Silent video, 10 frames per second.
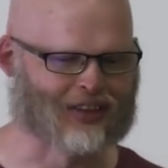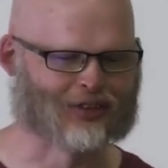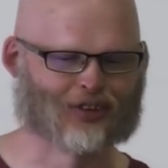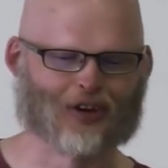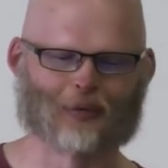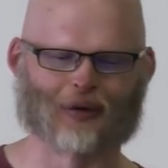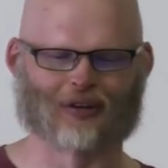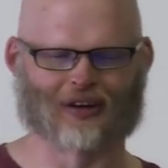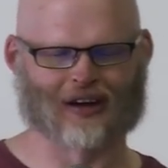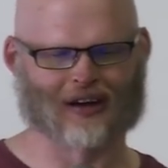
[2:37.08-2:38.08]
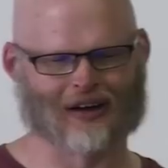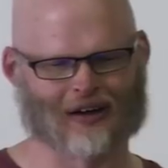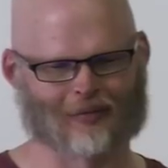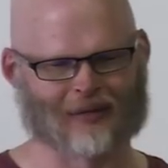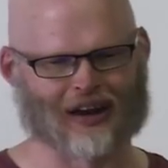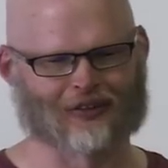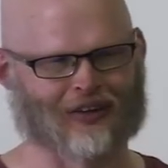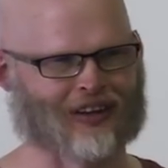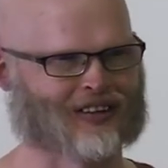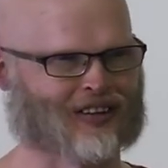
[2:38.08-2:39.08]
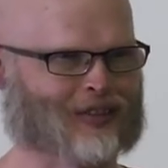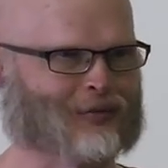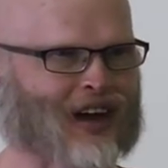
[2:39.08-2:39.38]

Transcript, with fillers: a double meaning for this, because